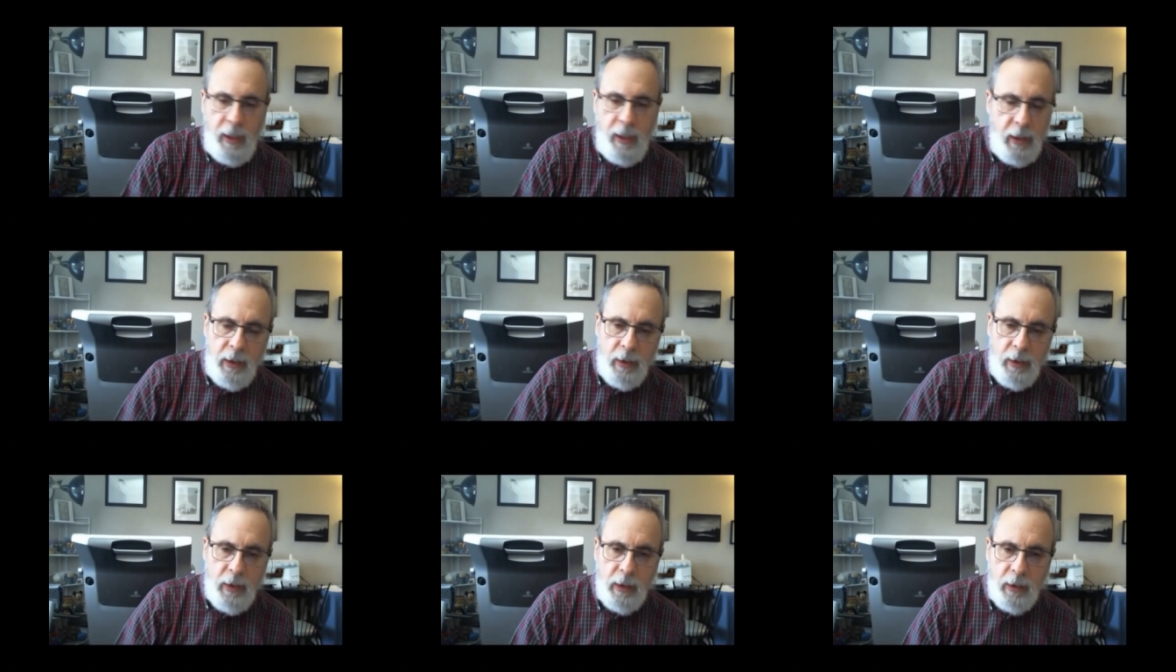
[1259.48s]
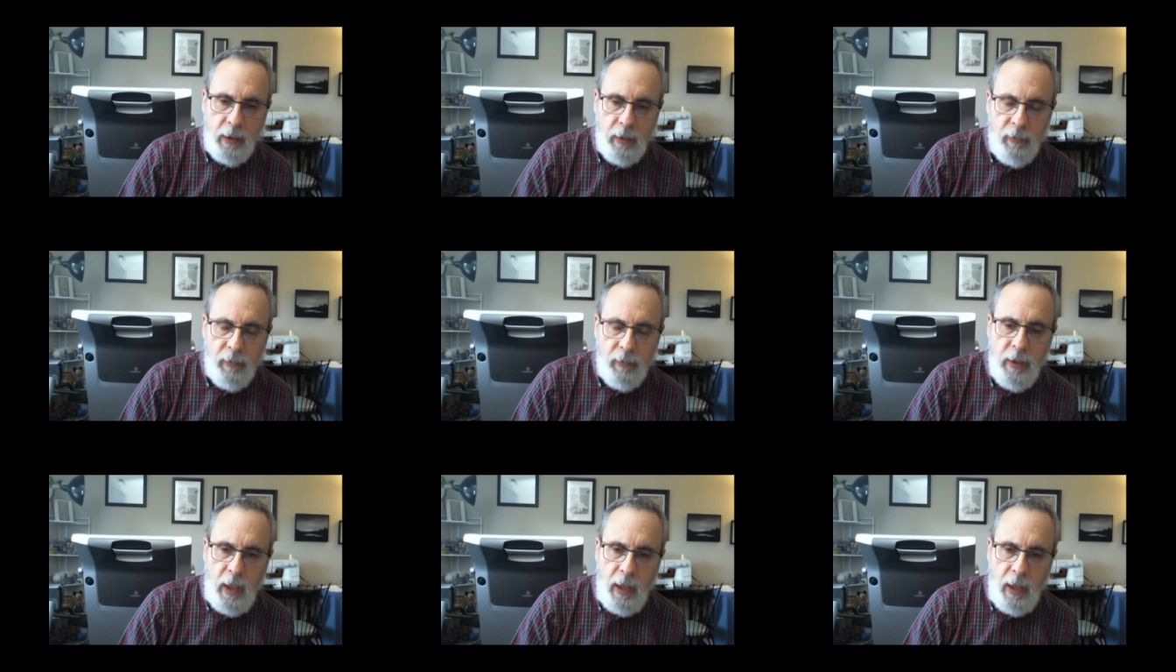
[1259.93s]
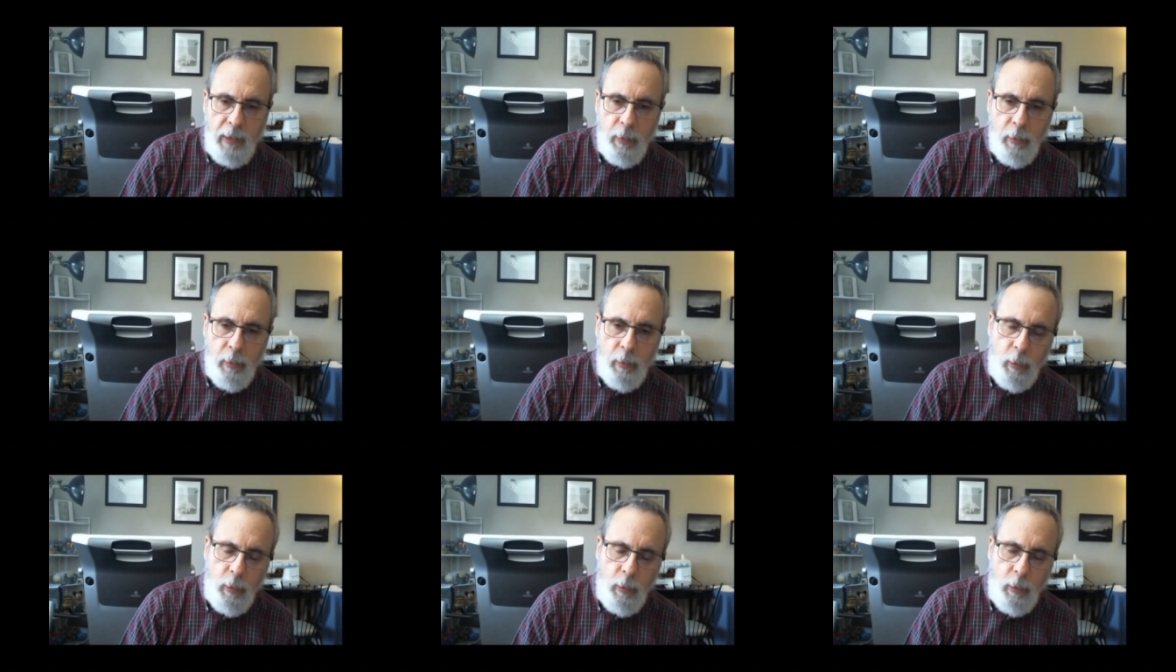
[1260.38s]
any length of time,
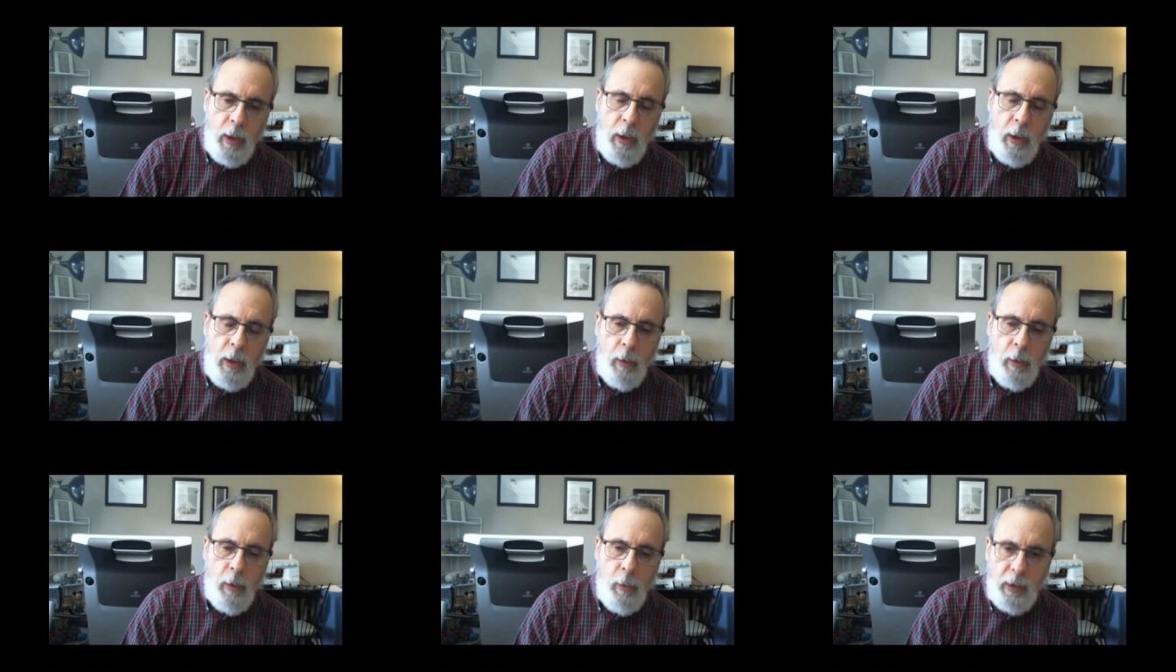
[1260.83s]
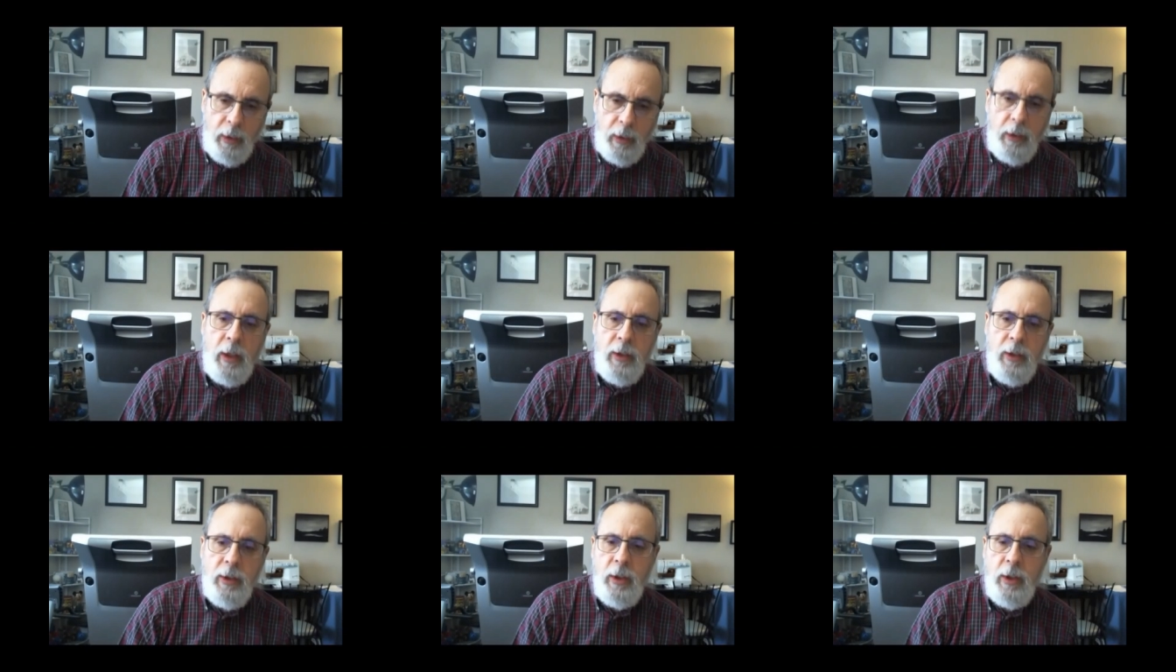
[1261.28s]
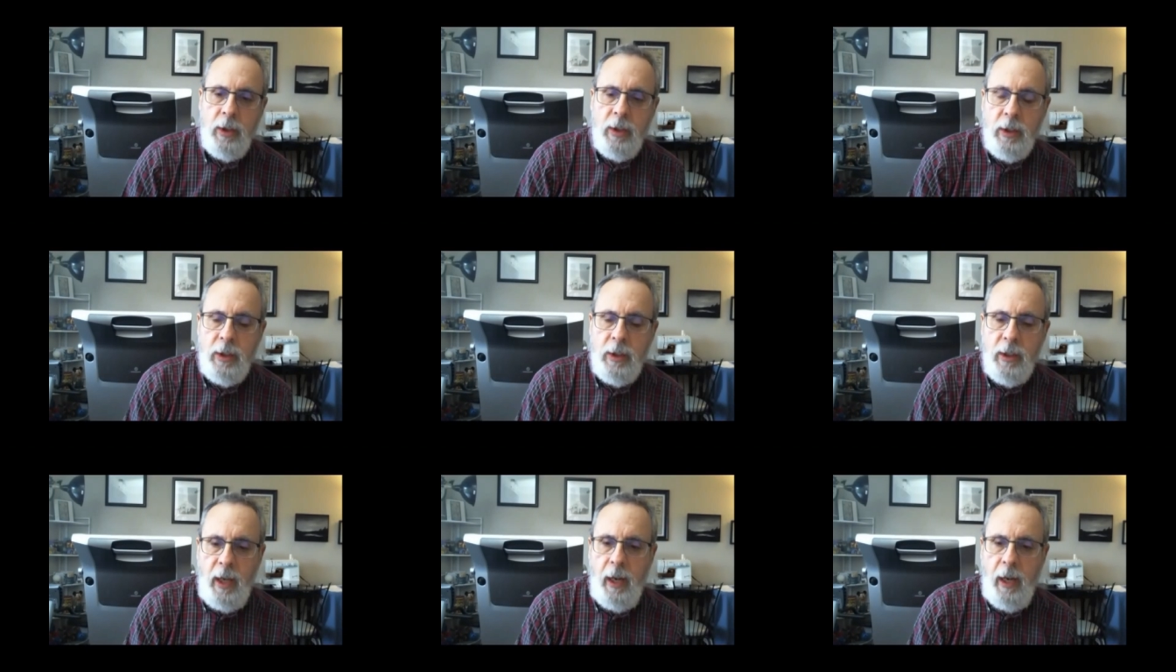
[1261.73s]
but w what does it
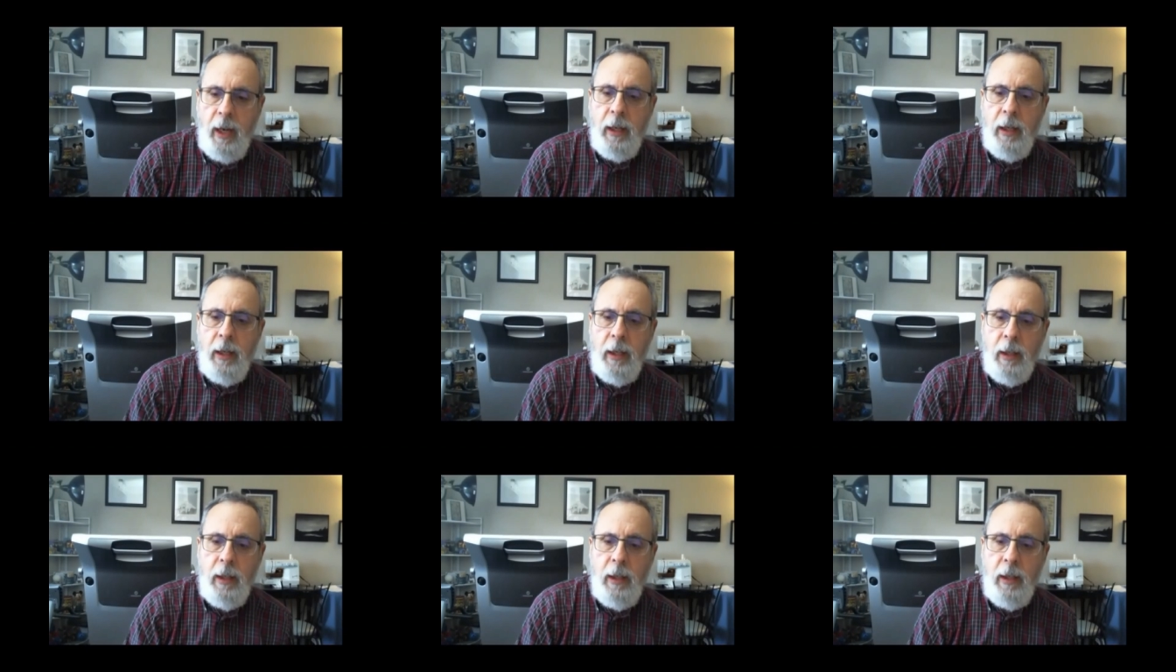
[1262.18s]
say?